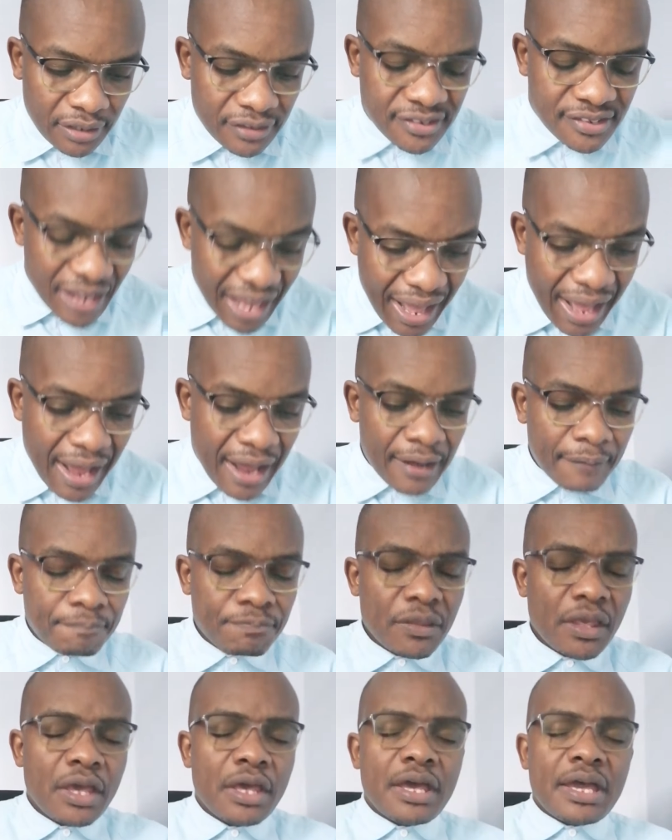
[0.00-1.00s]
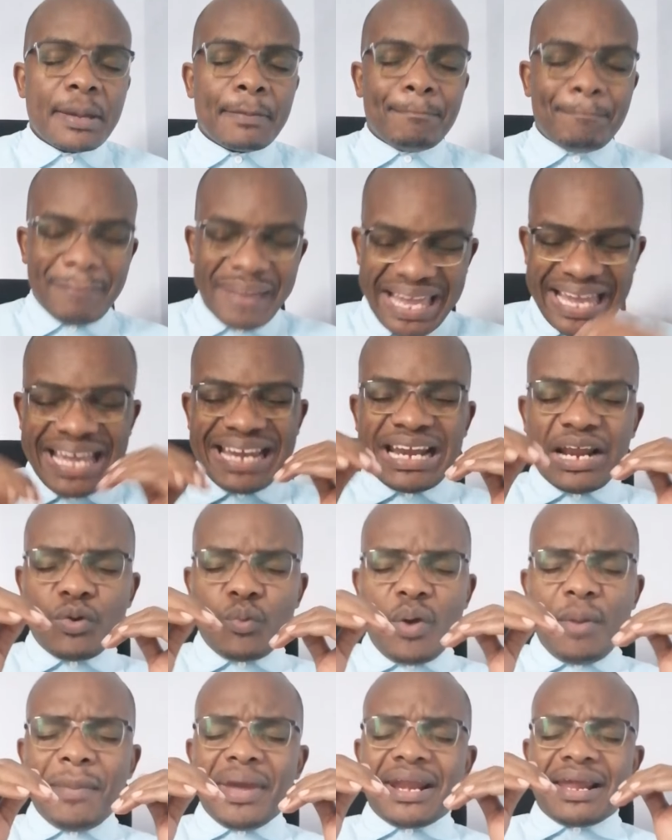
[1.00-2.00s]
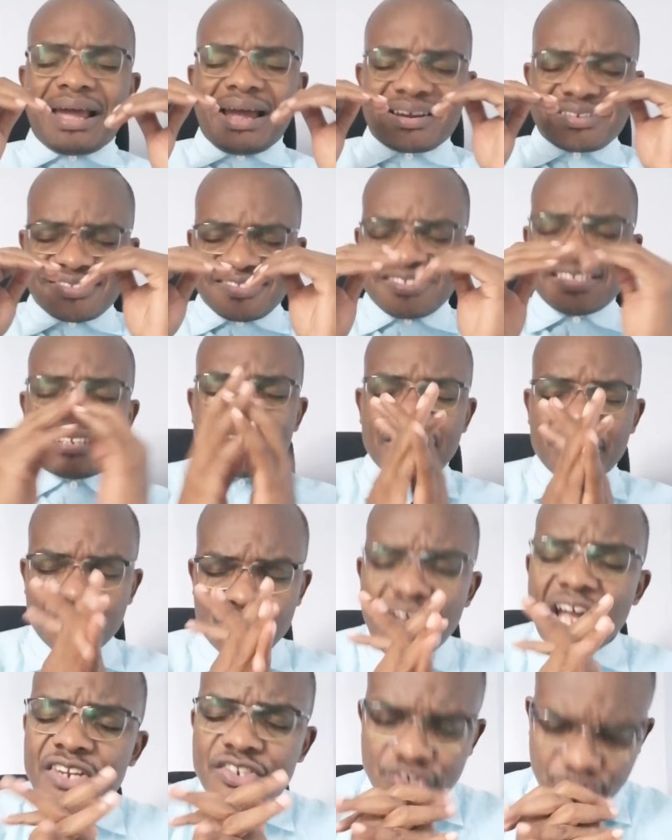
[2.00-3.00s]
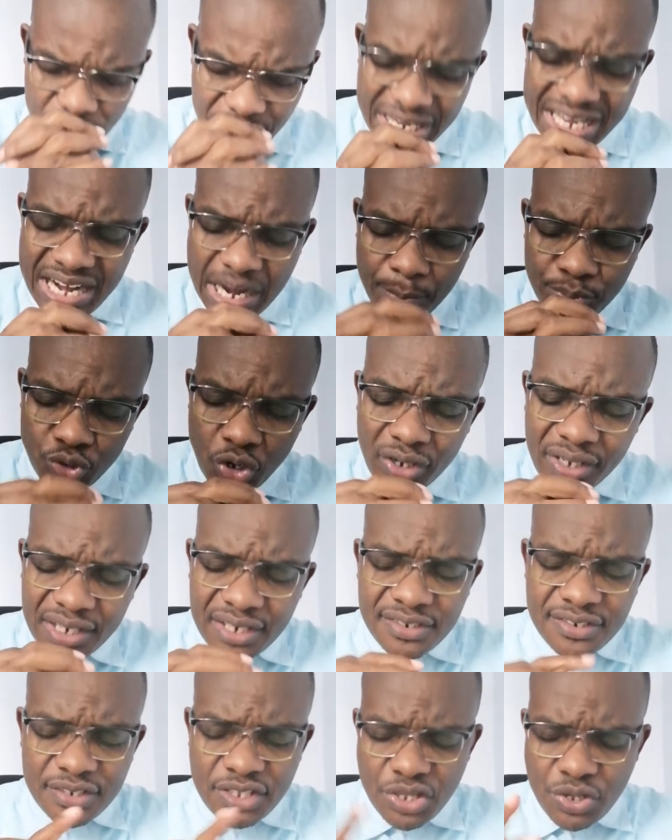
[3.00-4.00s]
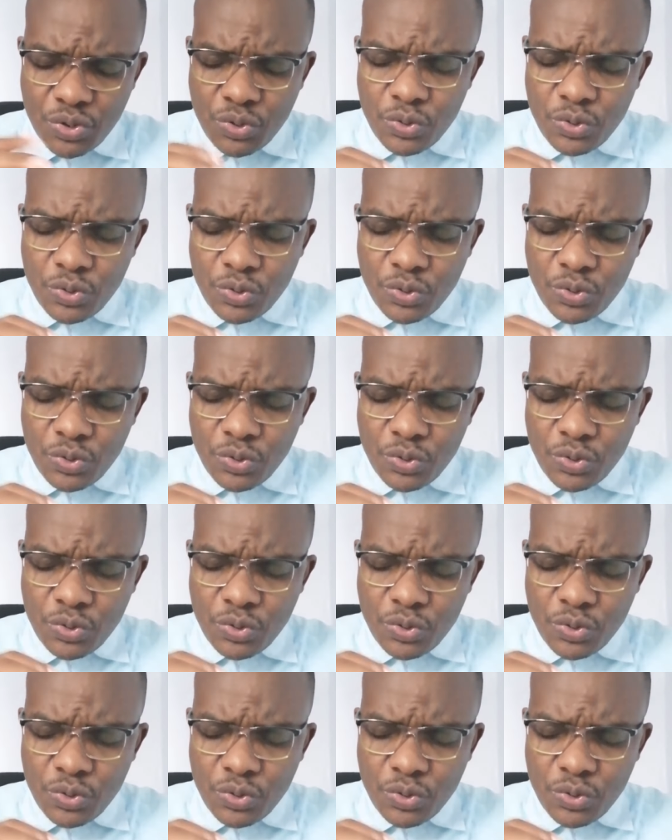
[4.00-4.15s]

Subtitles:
Some men and women can sit in church today, and I'm talking to you,